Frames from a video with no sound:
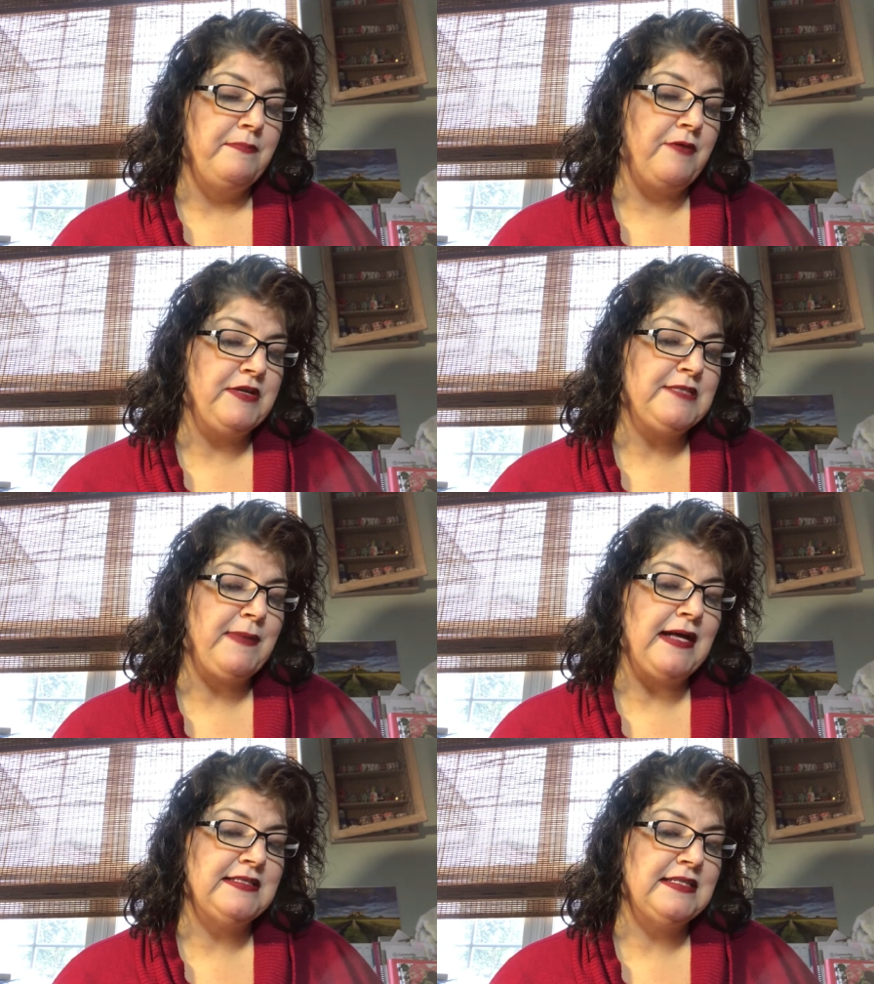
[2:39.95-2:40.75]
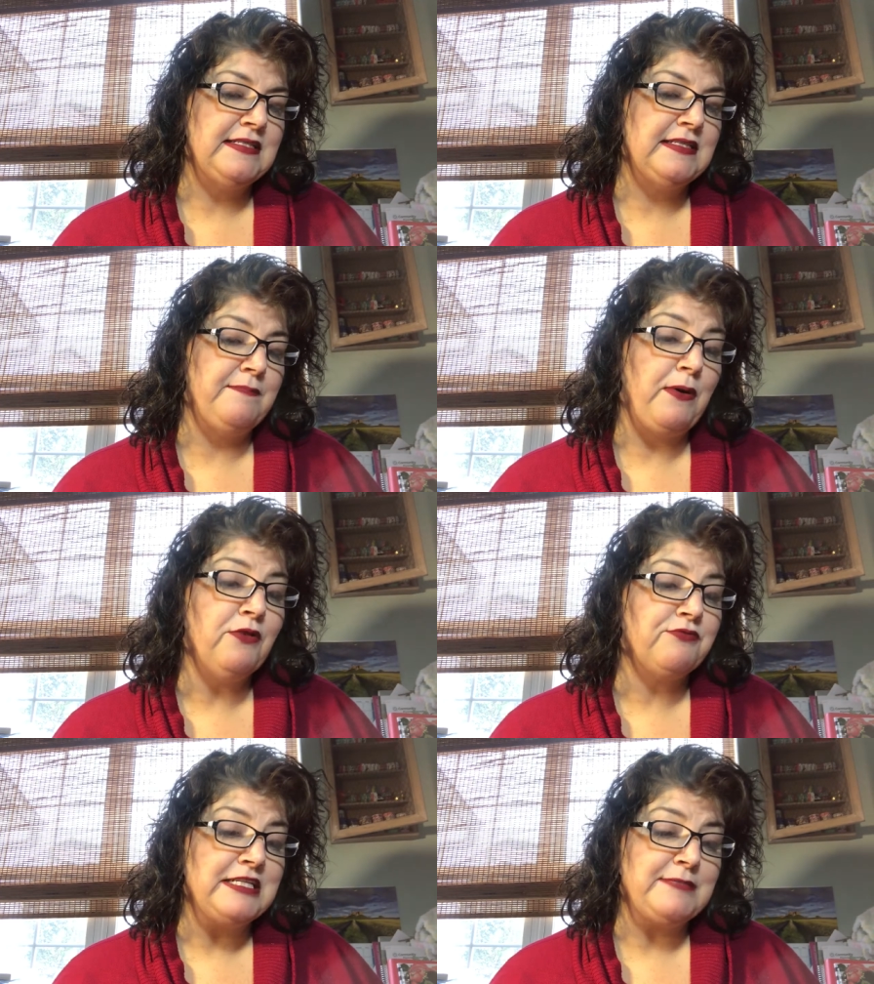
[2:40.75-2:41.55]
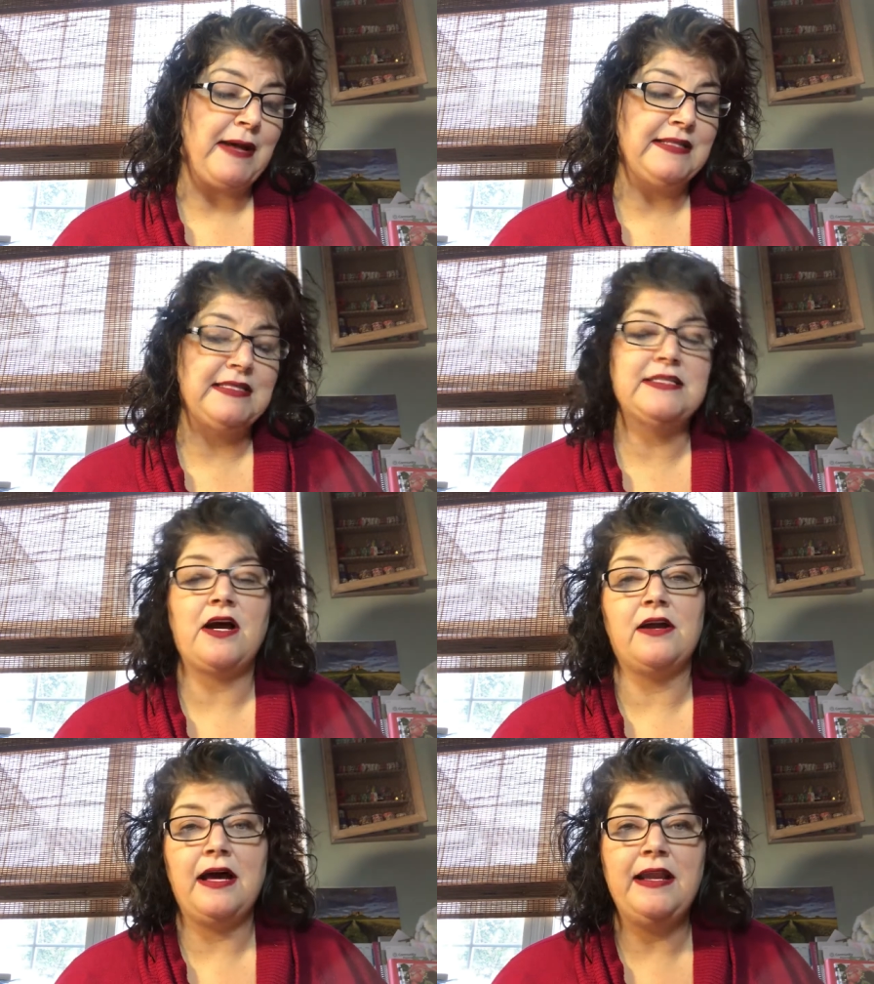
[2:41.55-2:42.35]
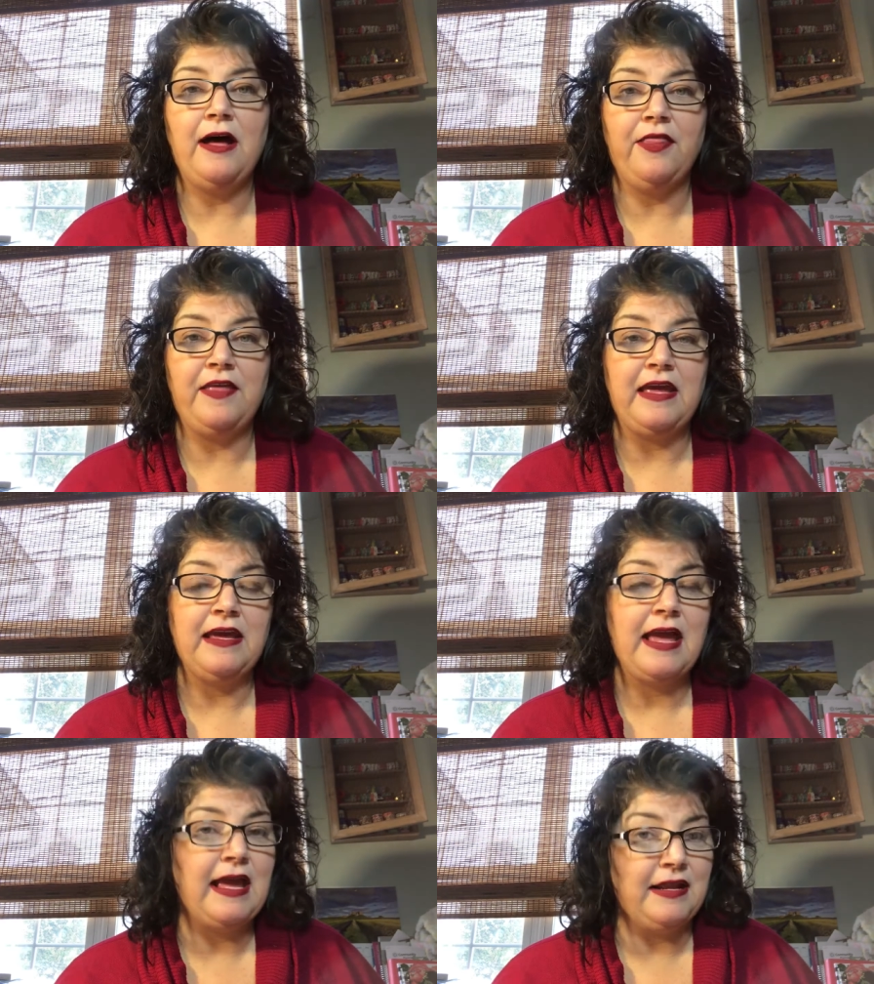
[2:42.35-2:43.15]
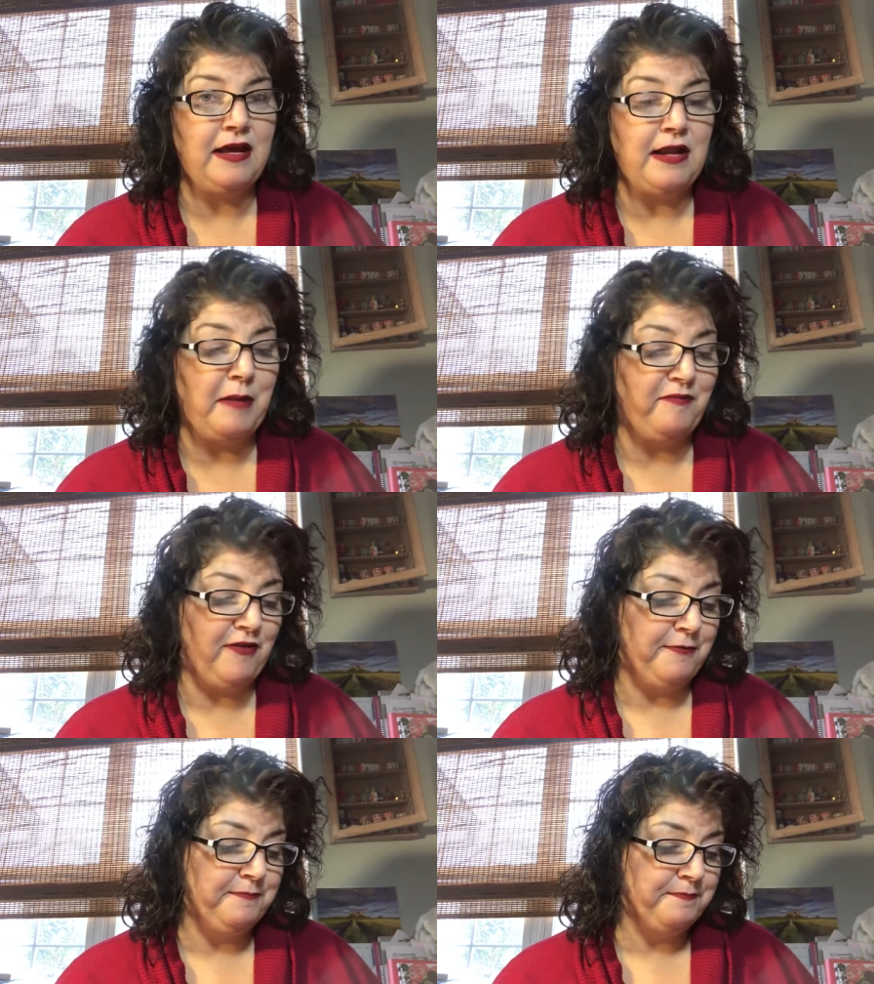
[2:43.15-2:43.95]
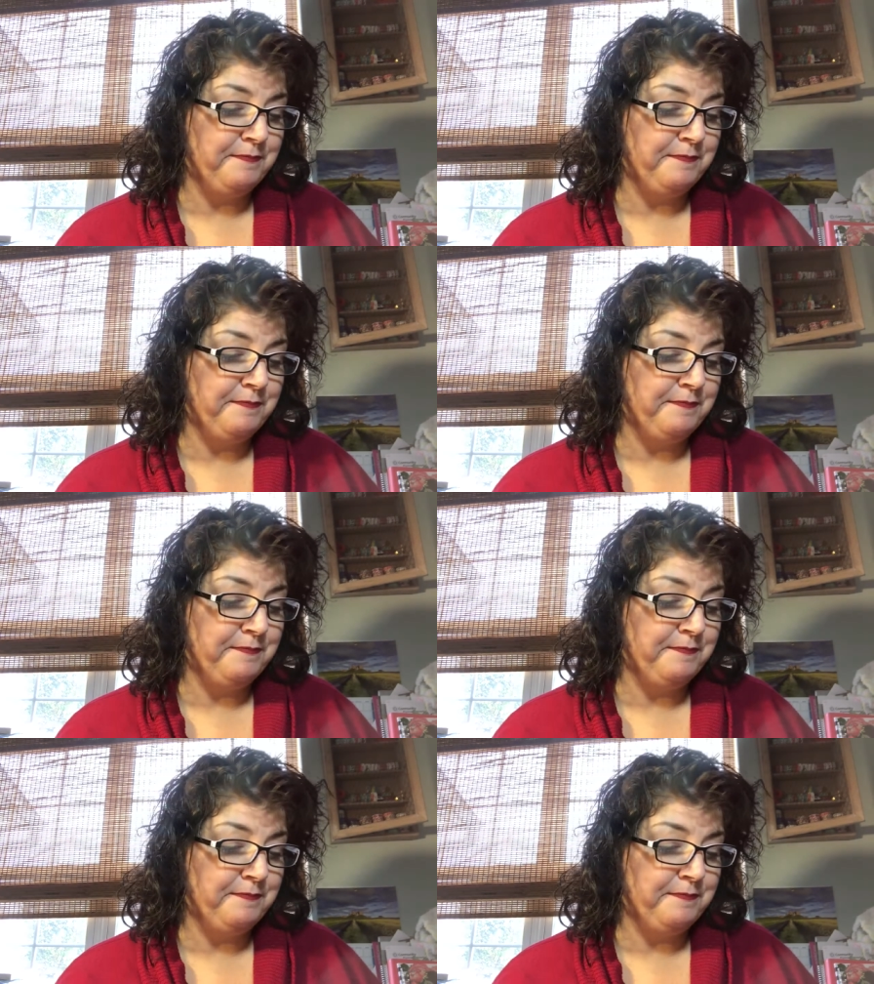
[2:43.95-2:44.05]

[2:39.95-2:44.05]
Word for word: But responses, both responses are unhealthy and unhelpful.